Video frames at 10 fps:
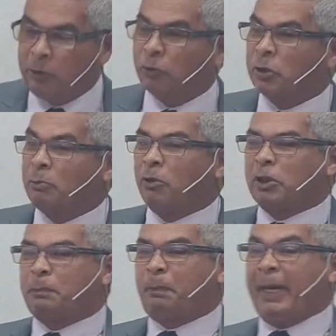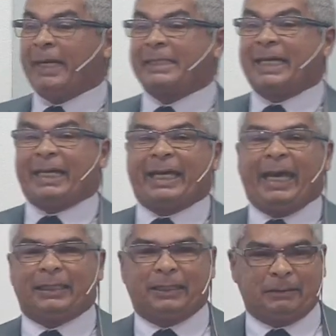And he says, and my
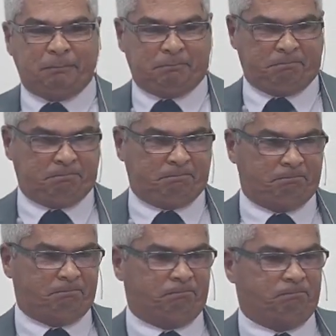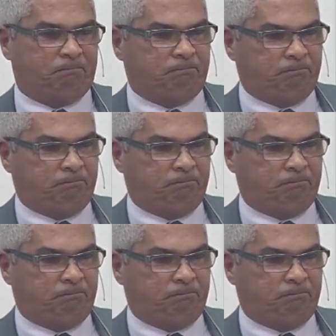feet from falling.